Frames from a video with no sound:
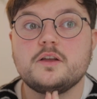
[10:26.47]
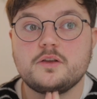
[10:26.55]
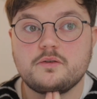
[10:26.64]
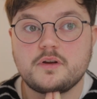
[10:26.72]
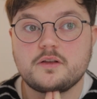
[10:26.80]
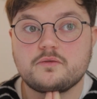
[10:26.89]

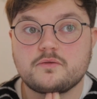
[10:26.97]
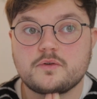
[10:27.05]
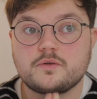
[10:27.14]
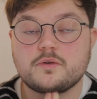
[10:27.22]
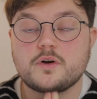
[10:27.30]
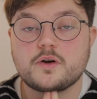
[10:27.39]

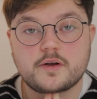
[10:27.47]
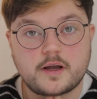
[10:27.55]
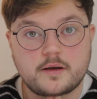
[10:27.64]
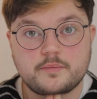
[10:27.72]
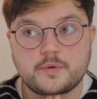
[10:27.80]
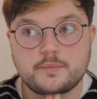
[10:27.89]
urethral
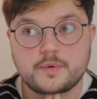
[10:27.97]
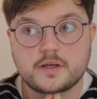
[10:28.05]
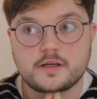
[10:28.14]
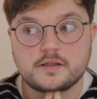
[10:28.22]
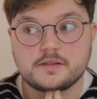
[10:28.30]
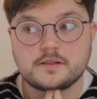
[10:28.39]
hookup,
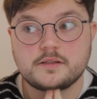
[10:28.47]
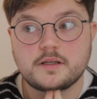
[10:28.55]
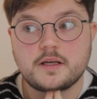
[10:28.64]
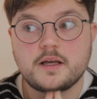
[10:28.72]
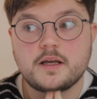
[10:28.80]
because